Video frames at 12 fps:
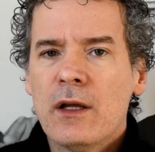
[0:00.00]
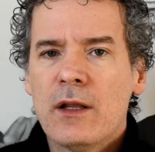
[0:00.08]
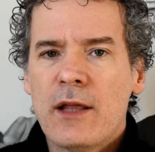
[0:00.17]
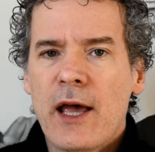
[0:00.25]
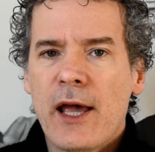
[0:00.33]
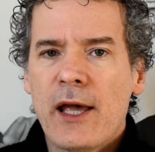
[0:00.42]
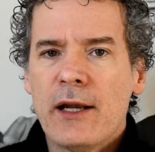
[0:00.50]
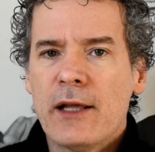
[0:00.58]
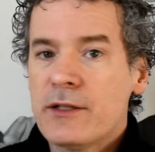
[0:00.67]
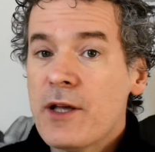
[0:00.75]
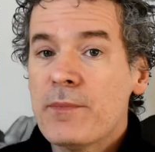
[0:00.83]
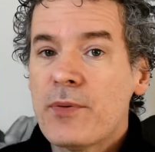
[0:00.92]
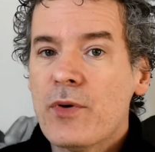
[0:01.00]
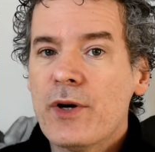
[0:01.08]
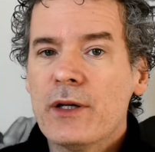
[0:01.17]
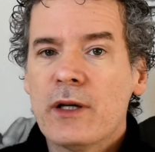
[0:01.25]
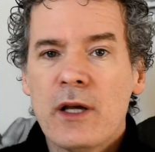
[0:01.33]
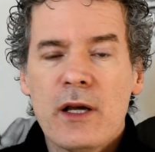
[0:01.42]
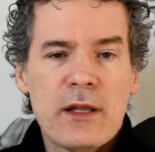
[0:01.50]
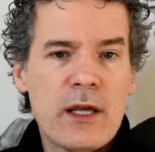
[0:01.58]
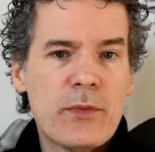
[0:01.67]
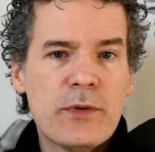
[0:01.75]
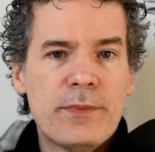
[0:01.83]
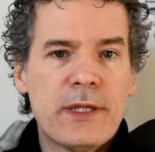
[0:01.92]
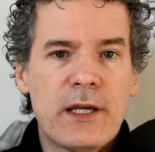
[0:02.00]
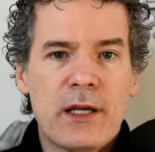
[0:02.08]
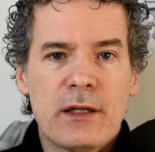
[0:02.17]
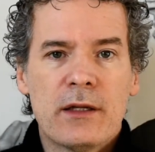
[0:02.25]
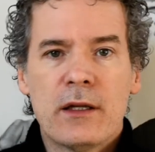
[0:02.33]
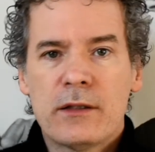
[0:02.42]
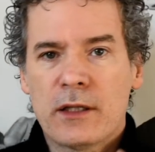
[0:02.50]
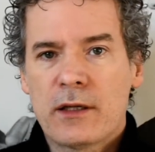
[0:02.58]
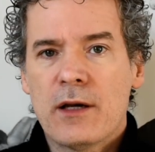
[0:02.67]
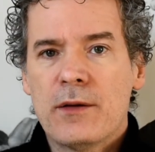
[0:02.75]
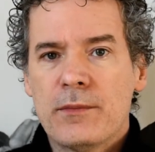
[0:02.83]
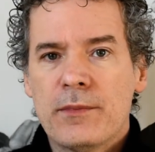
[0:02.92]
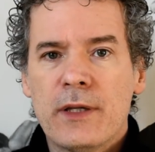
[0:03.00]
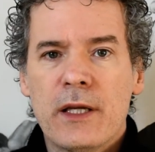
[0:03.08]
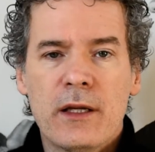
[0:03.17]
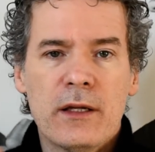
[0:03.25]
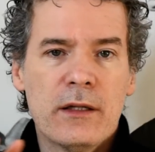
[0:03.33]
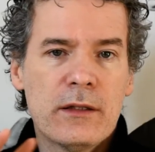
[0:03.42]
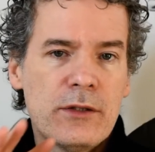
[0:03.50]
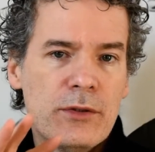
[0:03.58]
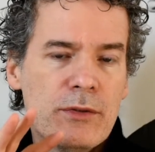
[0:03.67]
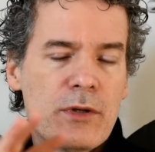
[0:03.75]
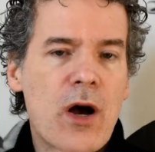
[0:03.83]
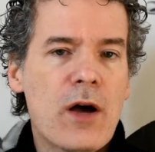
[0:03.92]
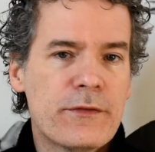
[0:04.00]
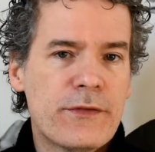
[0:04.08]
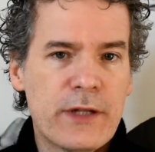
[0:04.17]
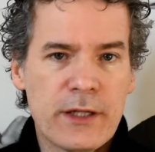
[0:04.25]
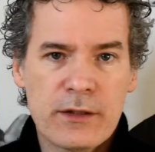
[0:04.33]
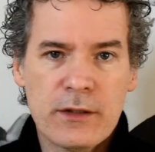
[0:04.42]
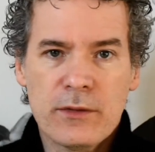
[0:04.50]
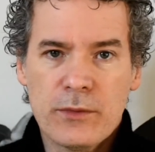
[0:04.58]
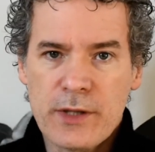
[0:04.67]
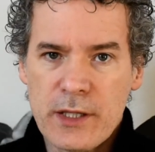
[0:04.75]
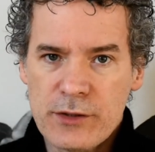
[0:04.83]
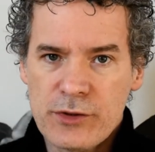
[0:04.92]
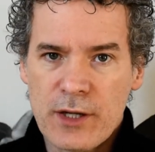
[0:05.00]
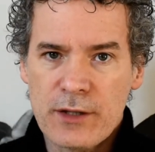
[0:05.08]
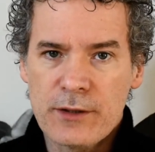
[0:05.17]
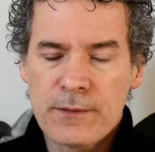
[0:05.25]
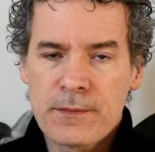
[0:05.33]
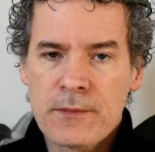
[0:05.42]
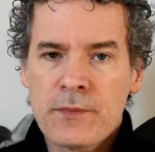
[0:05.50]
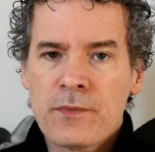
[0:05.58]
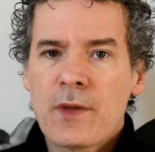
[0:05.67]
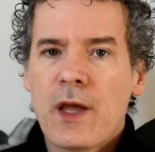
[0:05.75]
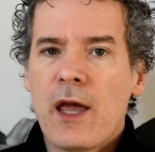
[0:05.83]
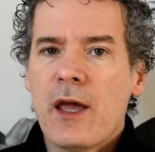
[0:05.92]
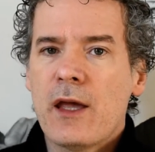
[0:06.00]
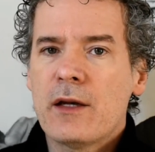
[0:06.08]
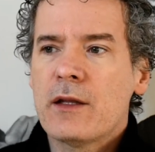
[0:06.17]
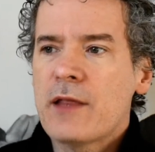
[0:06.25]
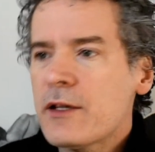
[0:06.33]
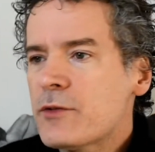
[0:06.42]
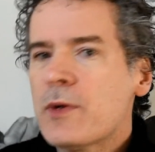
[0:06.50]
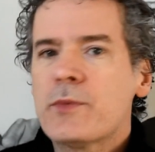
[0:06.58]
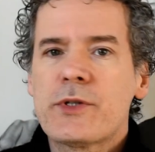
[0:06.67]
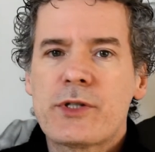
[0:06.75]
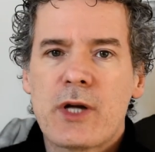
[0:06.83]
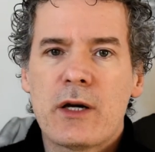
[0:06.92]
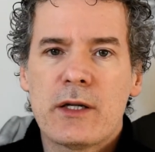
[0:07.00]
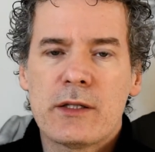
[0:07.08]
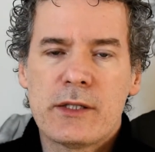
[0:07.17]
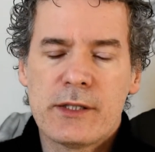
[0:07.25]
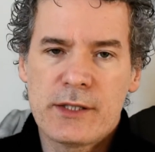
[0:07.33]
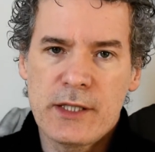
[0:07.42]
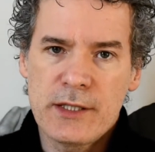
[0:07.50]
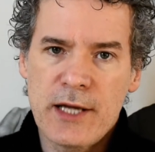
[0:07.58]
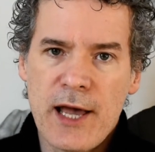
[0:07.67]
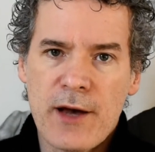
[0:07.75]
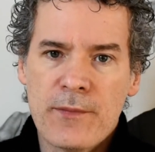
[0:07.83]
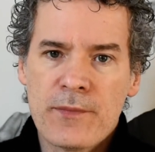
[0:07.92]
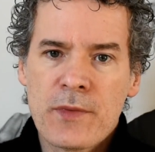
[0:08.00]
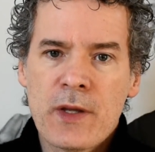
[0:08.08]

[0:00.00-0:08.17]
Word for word: that at some point they would begin to come into conflict with each other. And that's what we're starting to see now.